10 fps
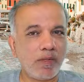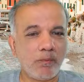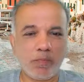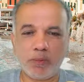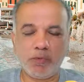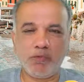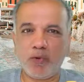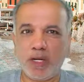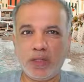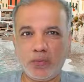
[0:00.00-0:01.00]
But
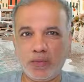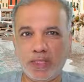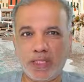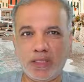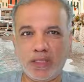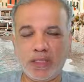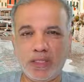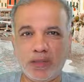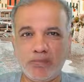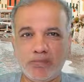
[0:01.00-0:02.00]
before I do that,
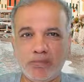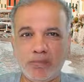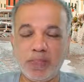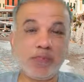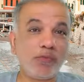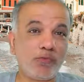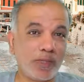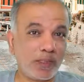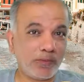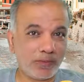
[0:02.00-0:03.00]
please don't
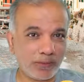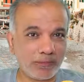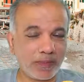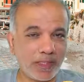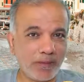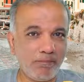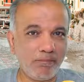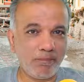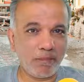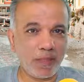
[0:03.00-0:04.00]
forget to subscribe
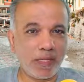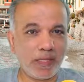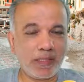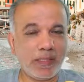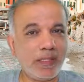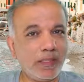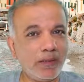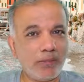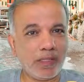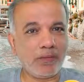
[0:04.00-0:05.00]
and hit the
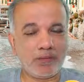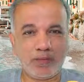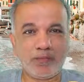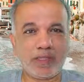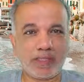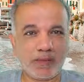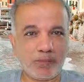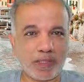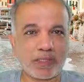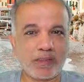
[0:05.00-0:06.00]
bell notification
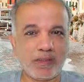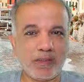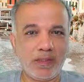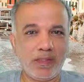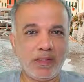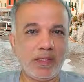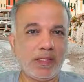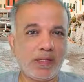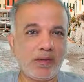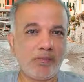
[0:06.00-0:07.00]
button.
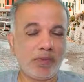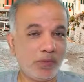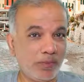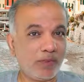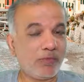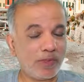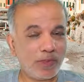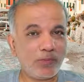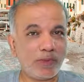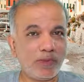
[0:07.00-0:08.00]
You'll be the
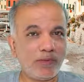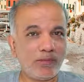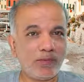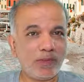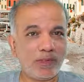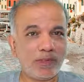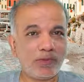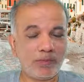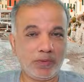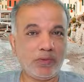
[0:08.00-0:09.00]
first one to
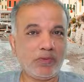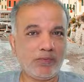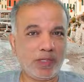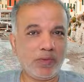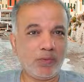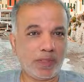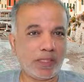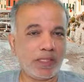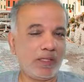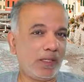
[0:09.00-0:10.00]
be notified when
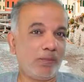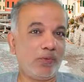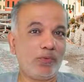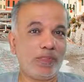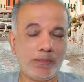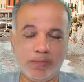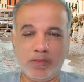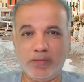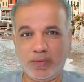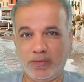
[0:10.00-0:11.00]
I upload similar
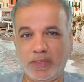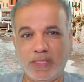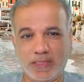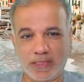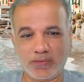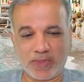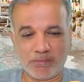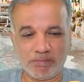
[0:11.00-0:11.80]
videos like this one.